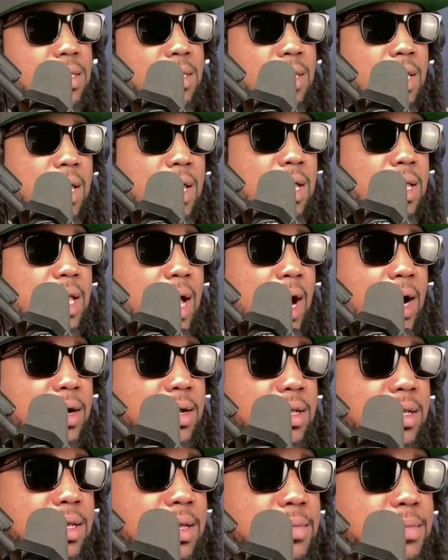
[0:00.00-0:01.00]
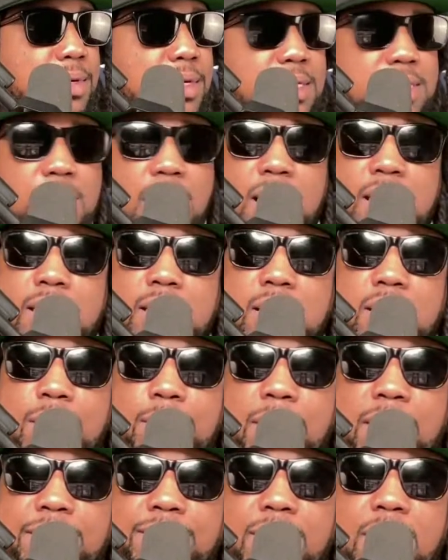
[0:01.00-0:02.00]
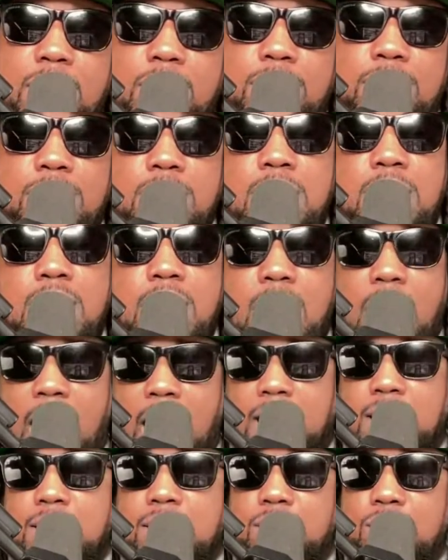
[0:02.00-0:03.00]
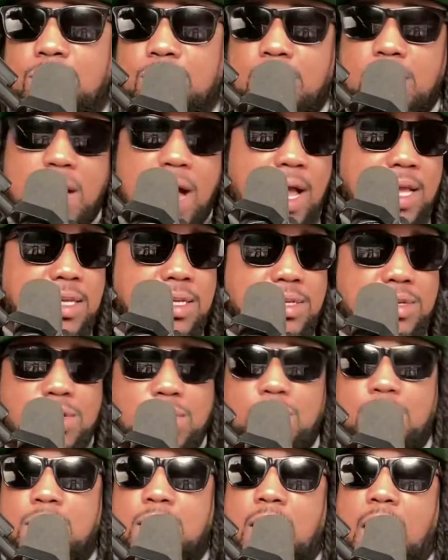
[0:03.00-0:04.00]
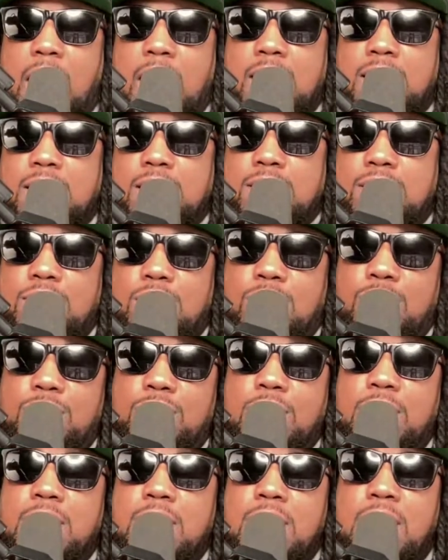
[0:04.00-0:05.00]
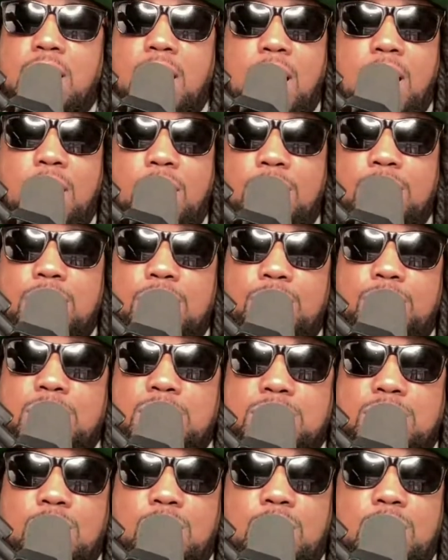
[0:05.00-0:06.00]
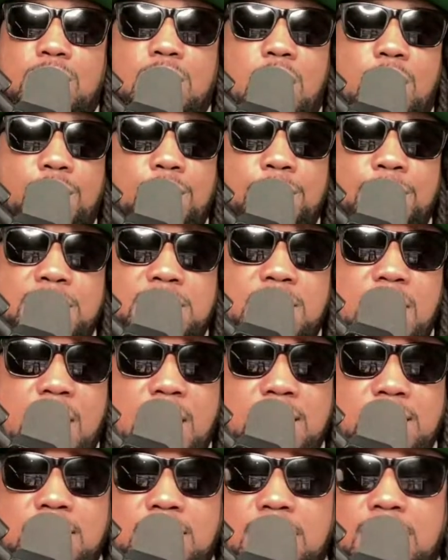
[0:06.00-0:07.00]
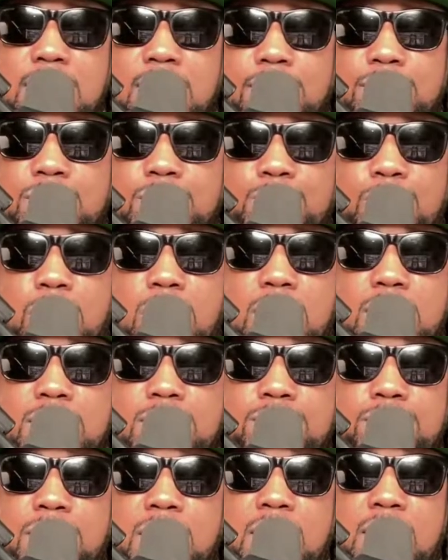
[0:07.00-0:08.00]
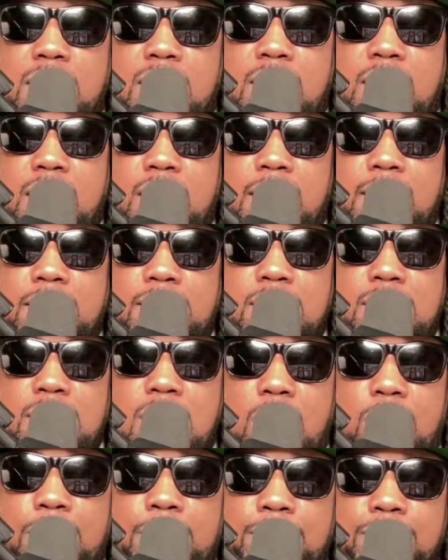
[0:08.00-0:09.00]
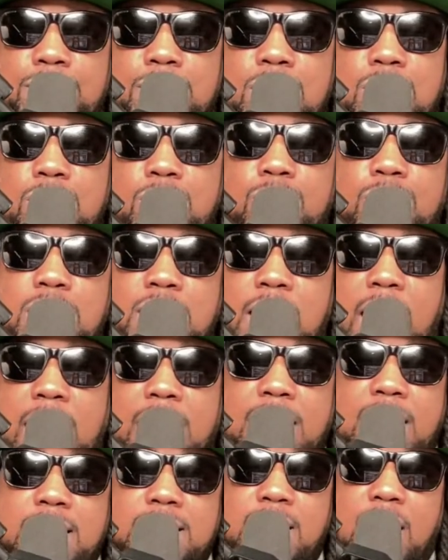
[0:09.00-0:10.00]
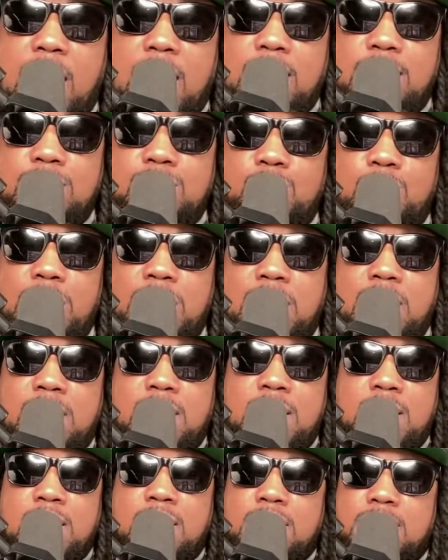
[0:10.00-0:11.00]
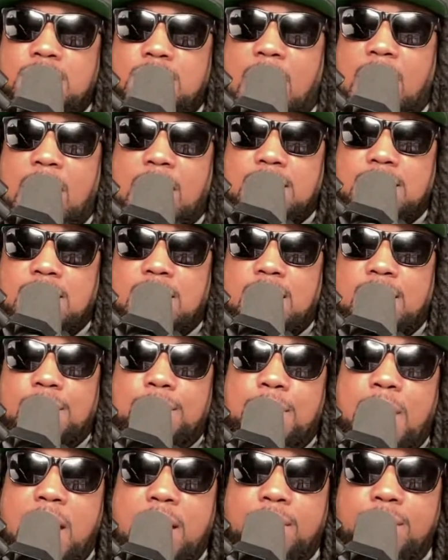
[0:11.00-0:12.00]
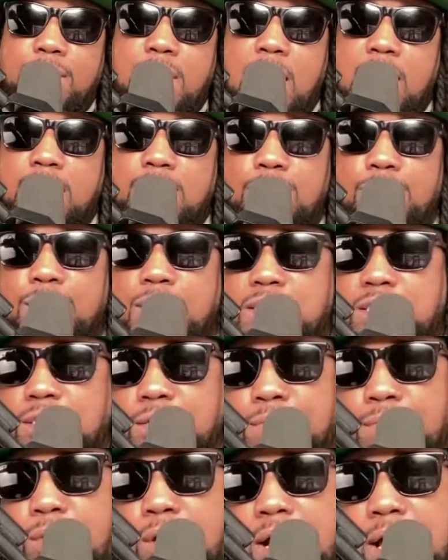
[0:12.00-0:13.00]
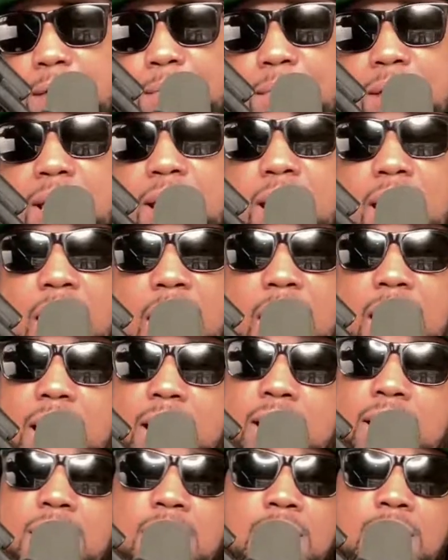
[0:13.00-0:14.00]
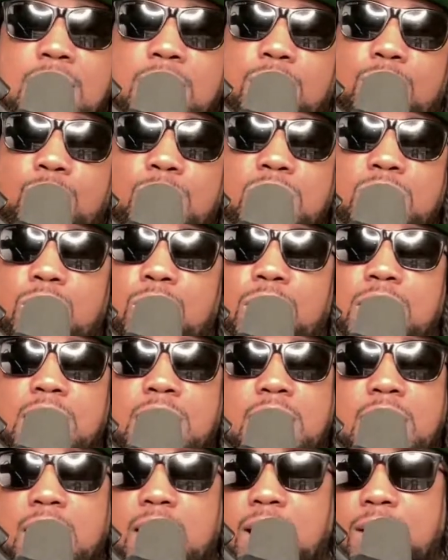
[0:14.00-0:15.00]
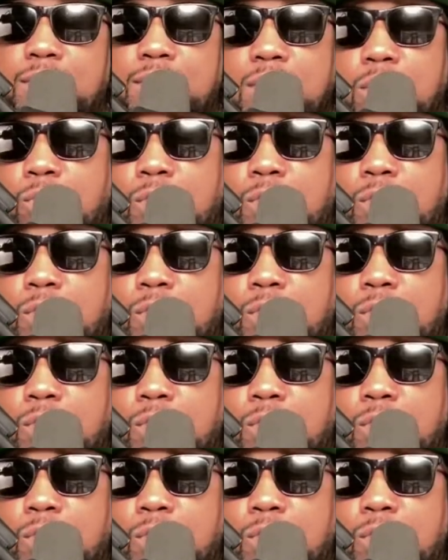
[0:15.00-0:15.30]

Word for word: Yeah, y'all can hear me because I hear it on my phone. How you doing? How you doing? How you doing? I don't know what's going on with Mr. HTM Sports, but uh, you know, we can't let the haters win. Shout out to everybody rocking with you, boy, man. Hey, we doing a clearance.